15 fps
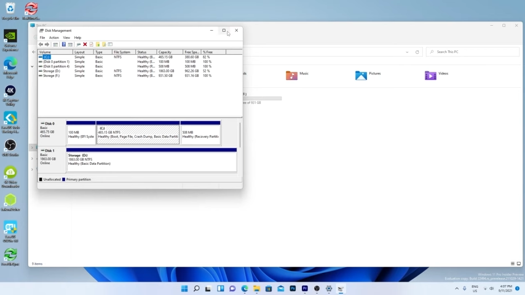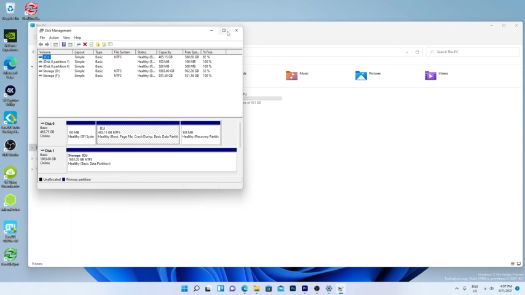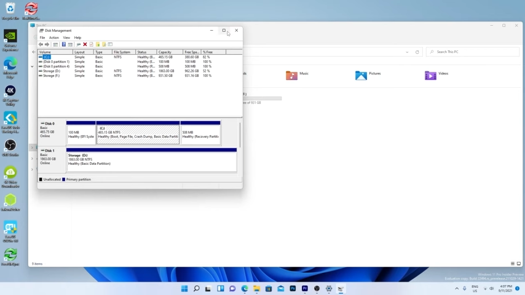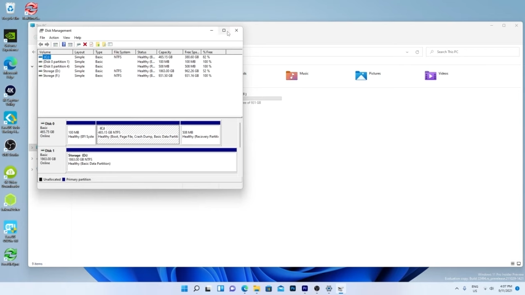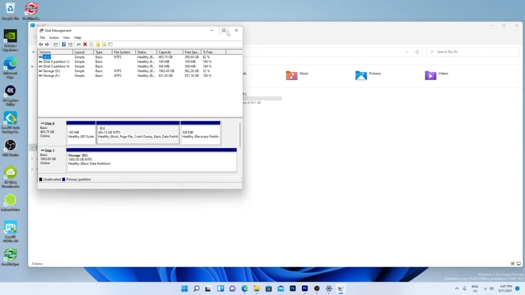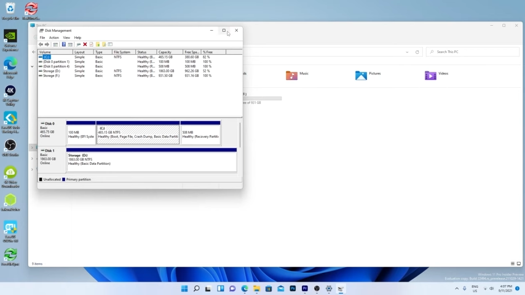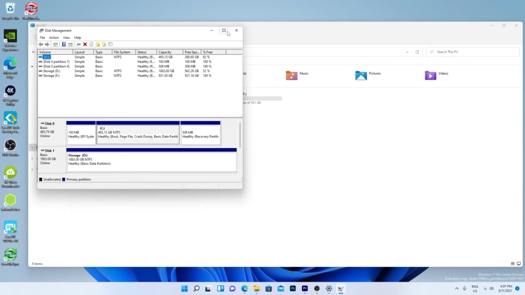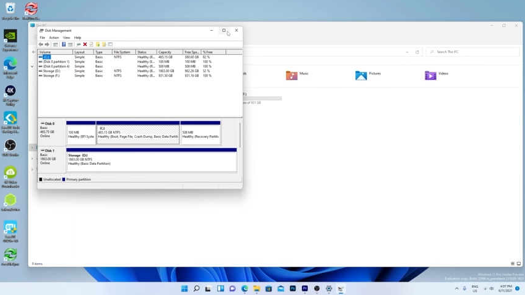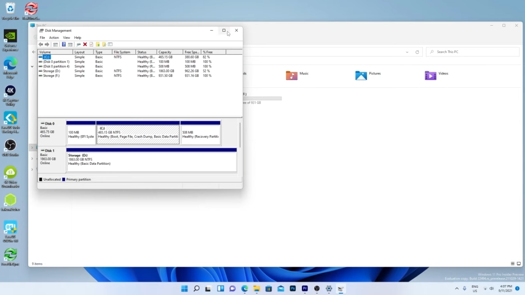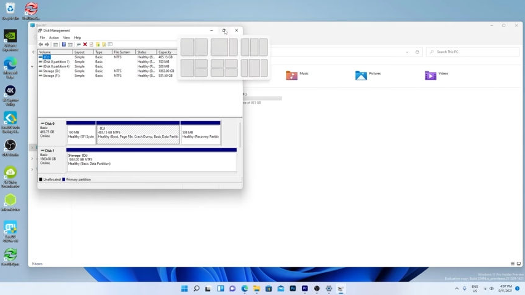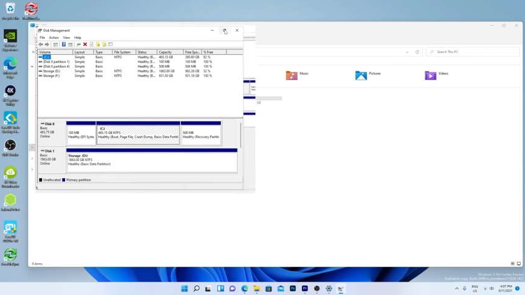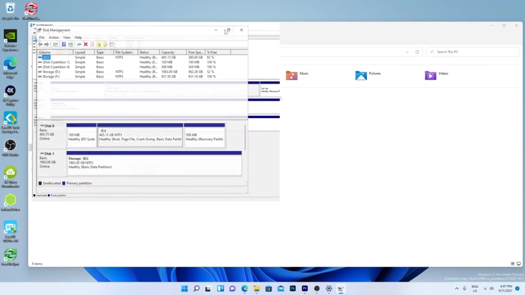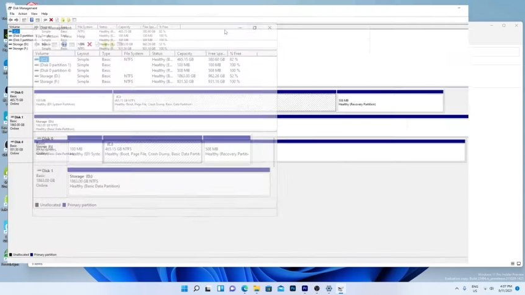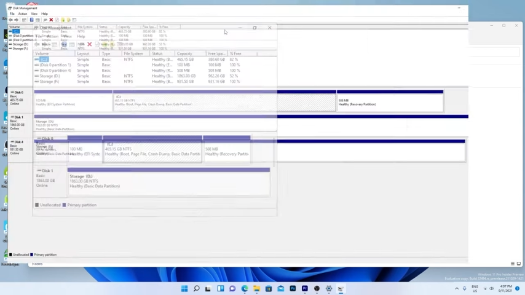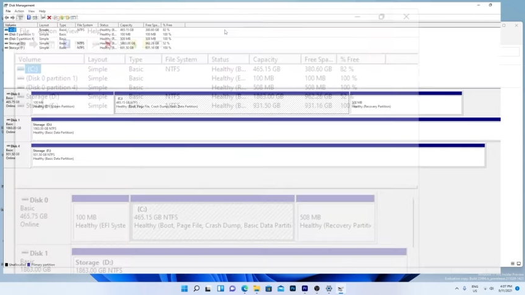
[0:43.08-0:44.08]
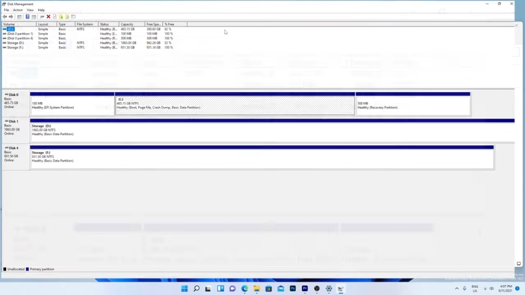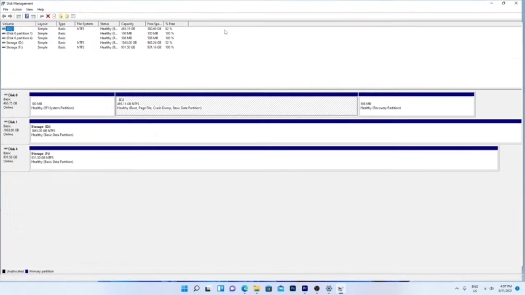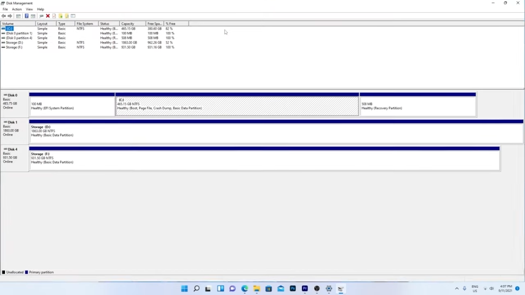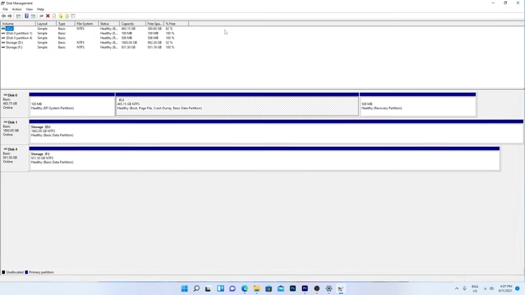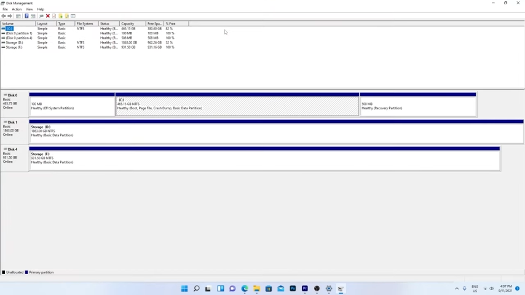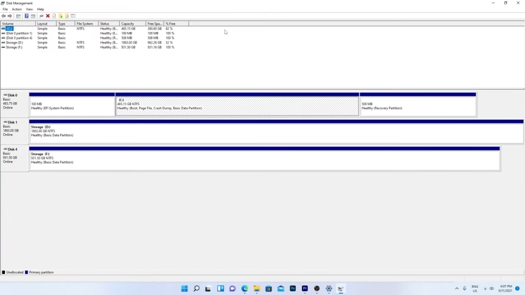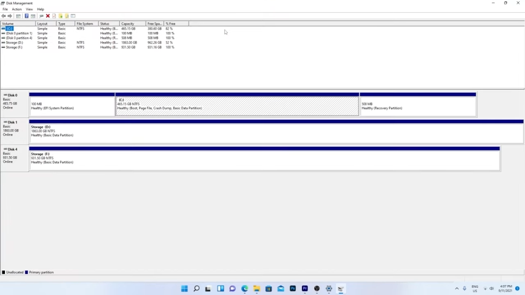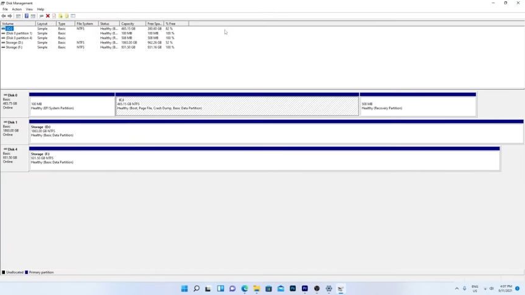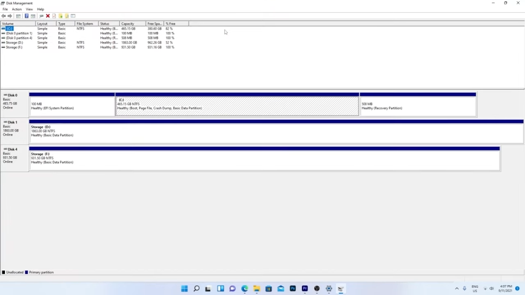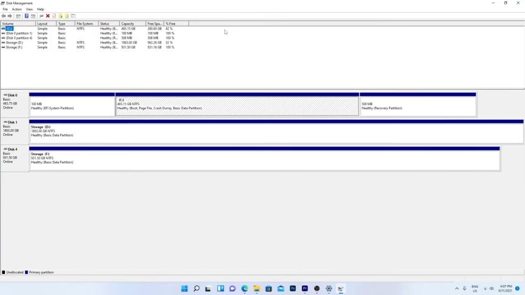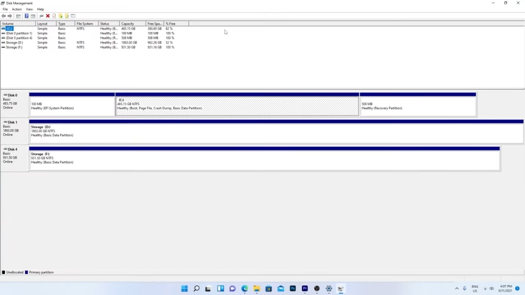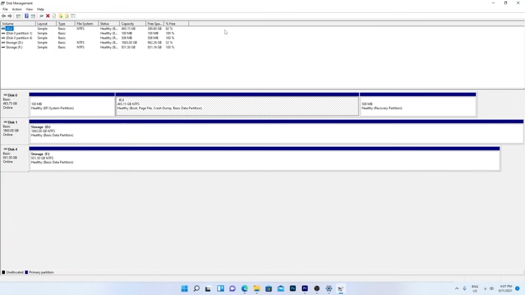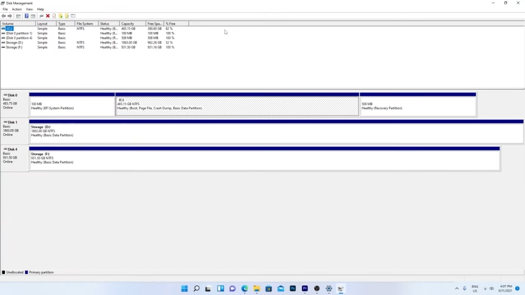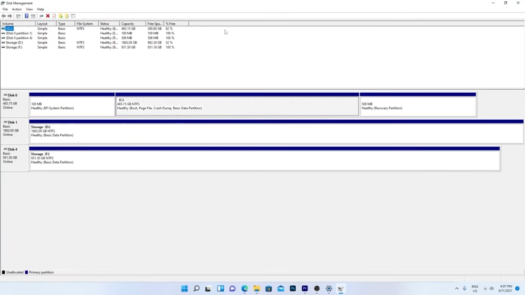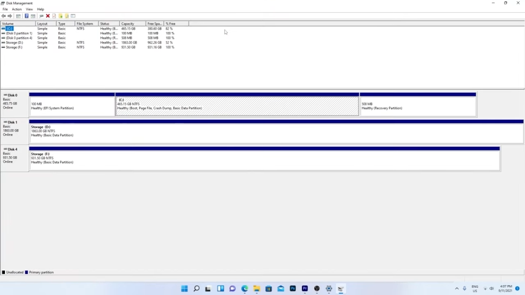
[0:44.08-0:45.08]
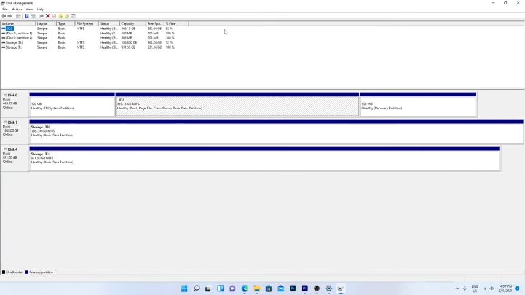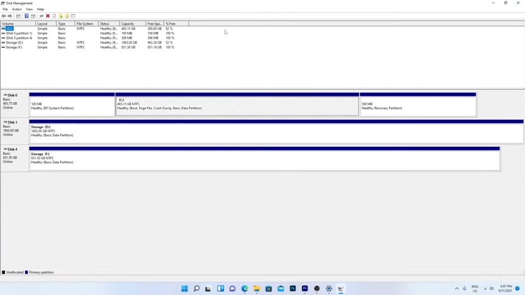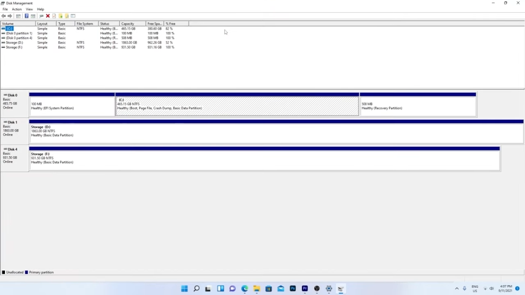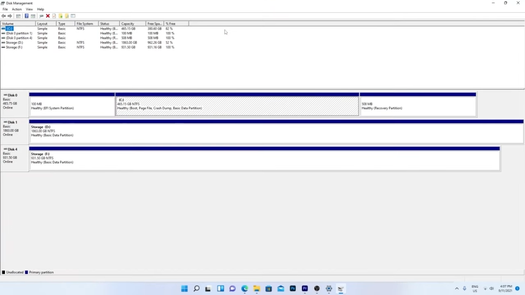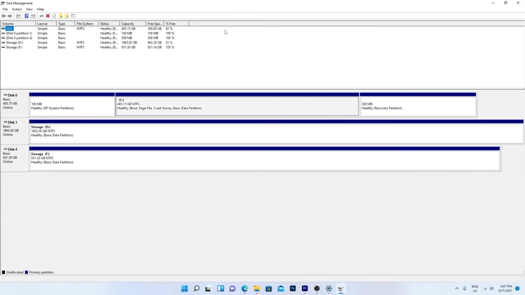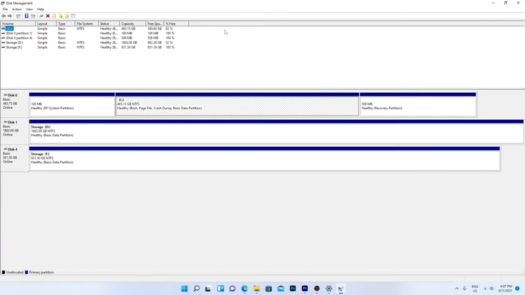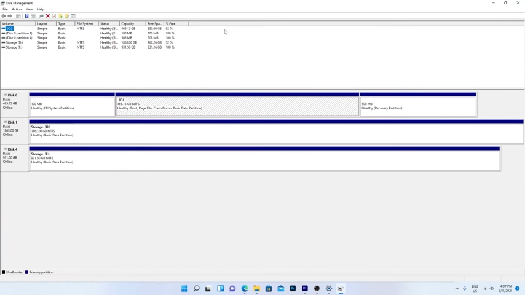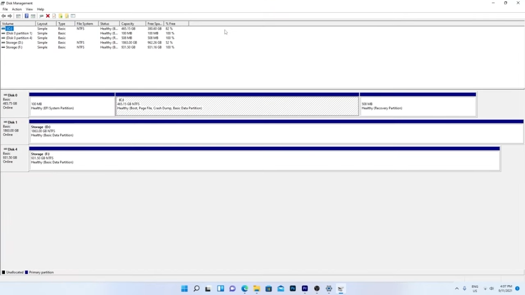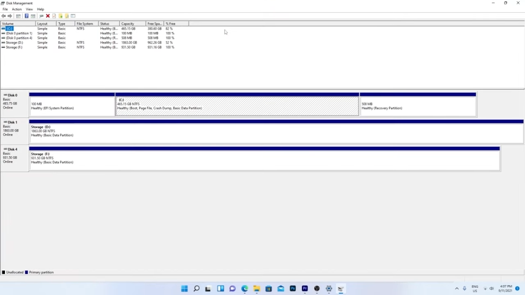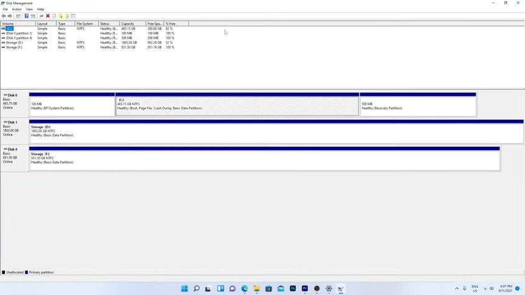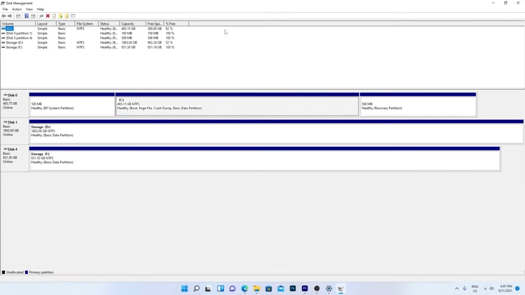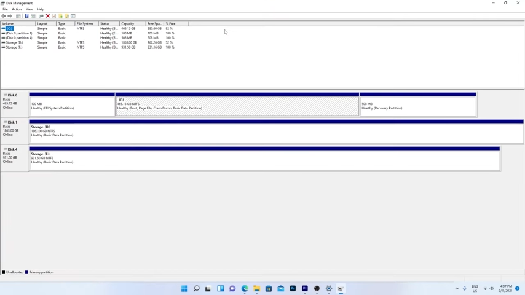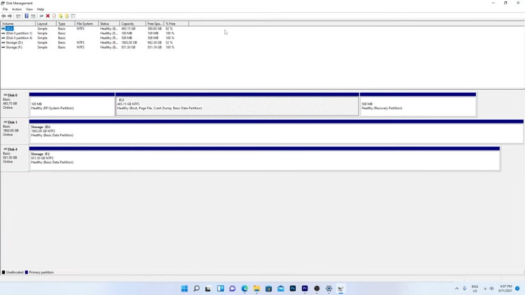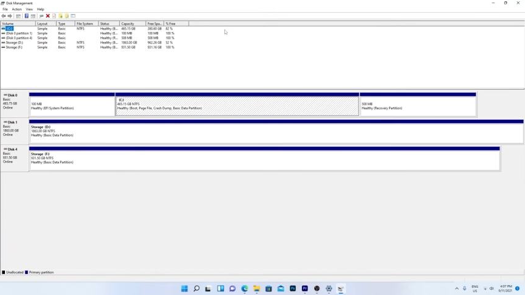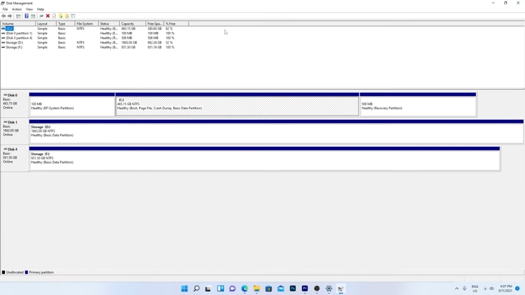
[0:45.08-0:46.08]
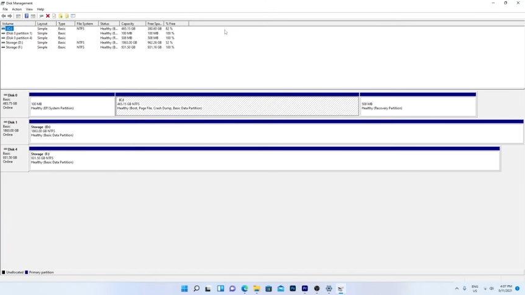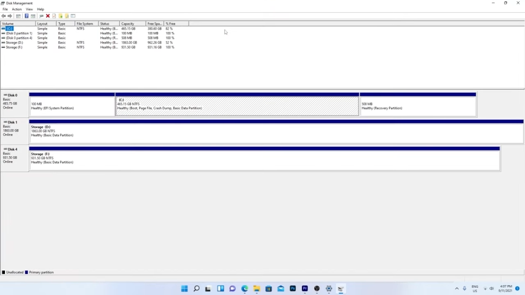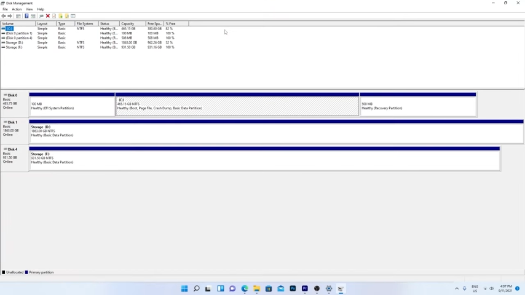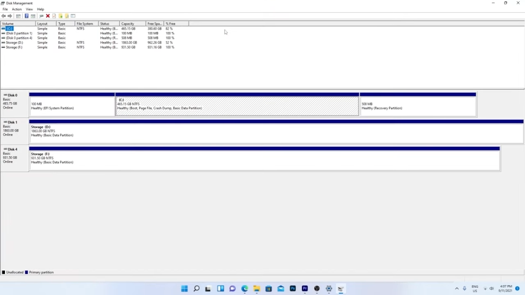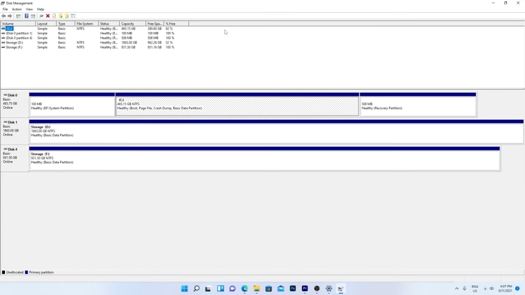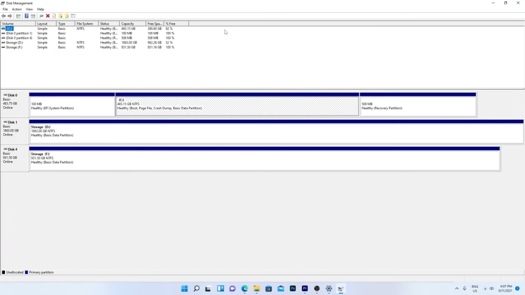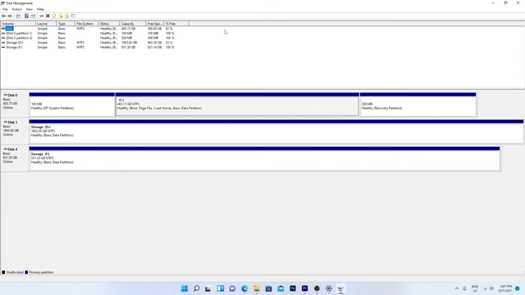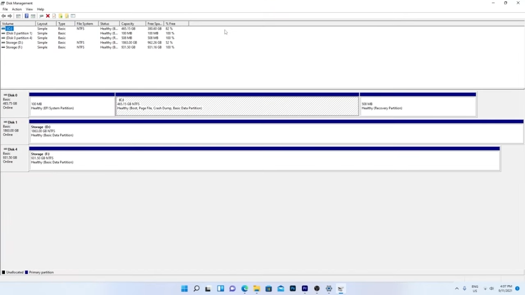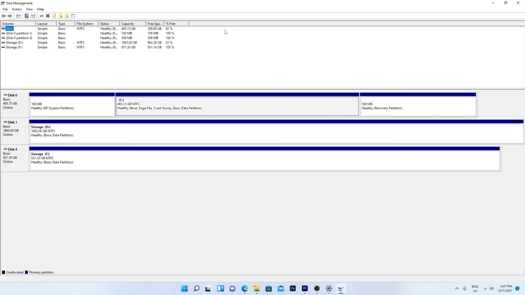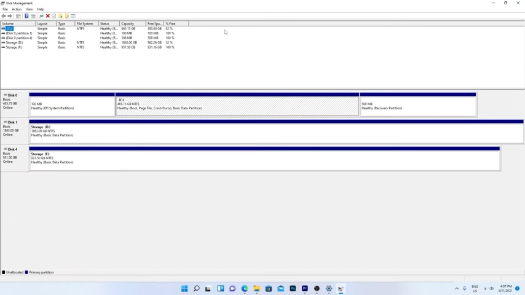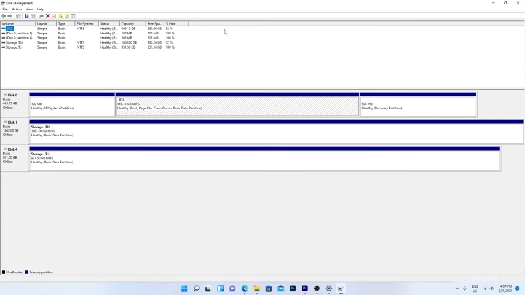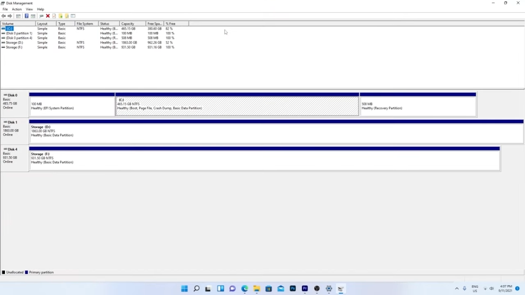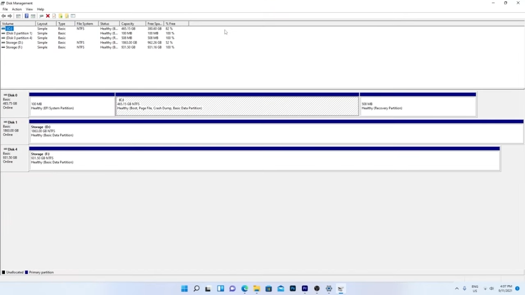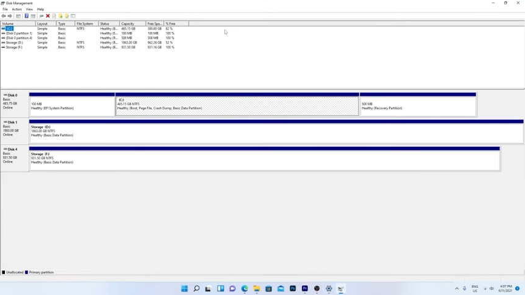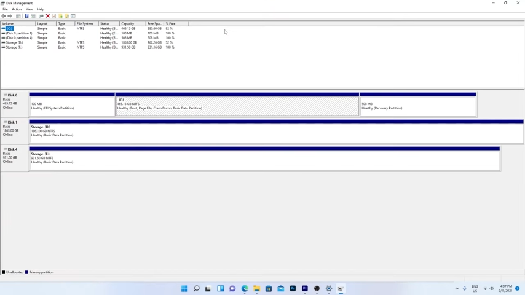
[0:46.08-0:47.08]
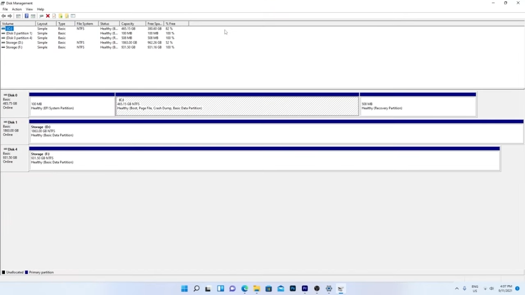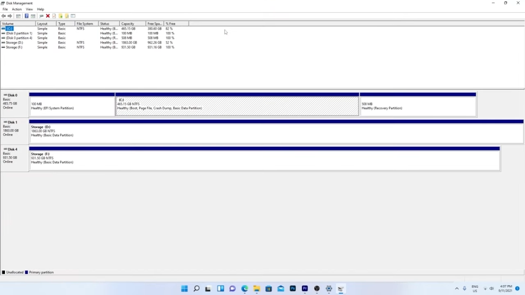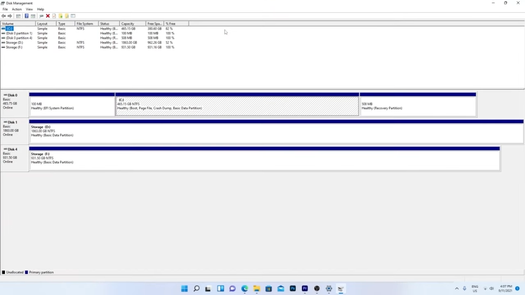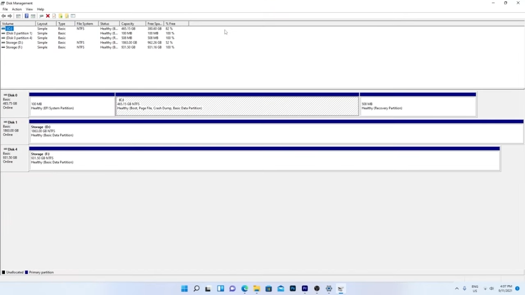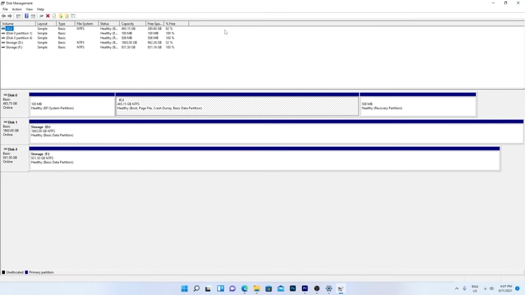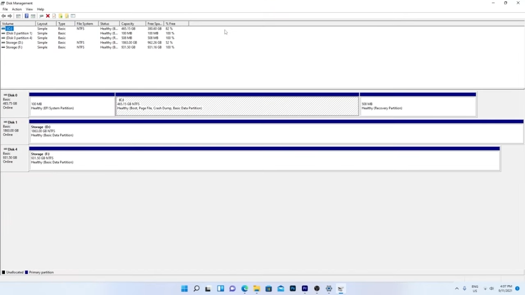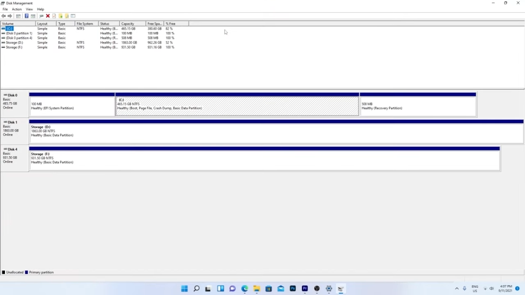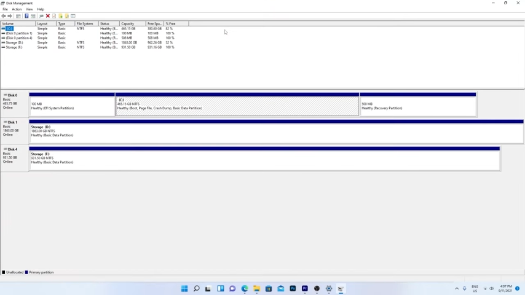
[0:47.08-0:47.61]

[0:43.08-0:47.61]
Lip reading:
Nobody's mouth can be seen.